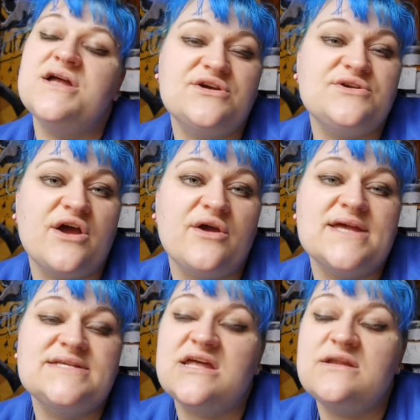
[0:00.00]
I don't know,
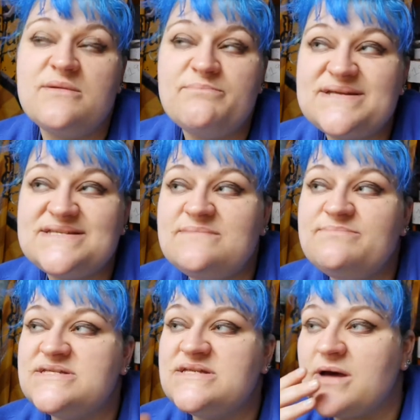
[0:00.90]
it's gonna be a
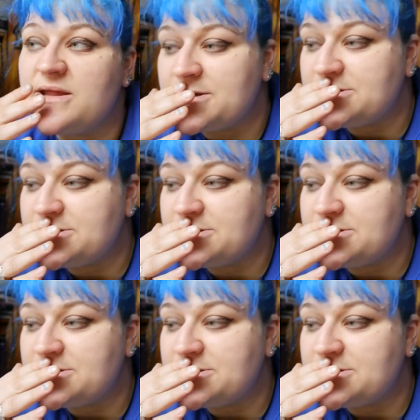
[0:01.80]
busy month.